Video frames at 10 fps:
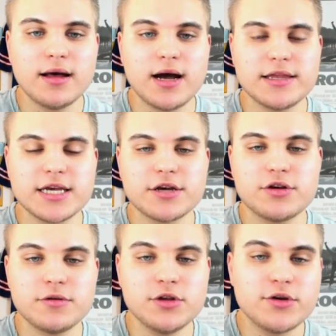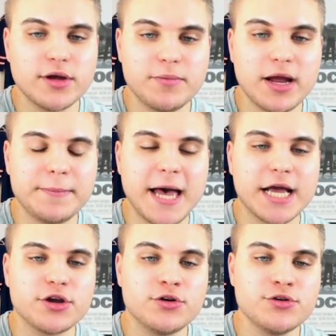I think you could bring
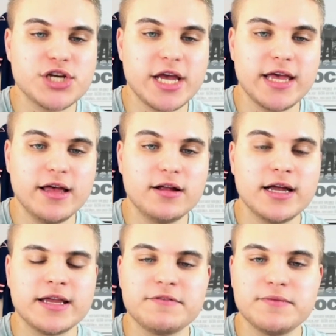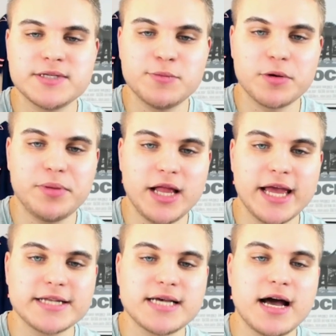back Grugé Hill and give him some more
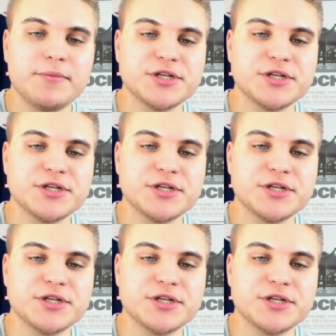playing time,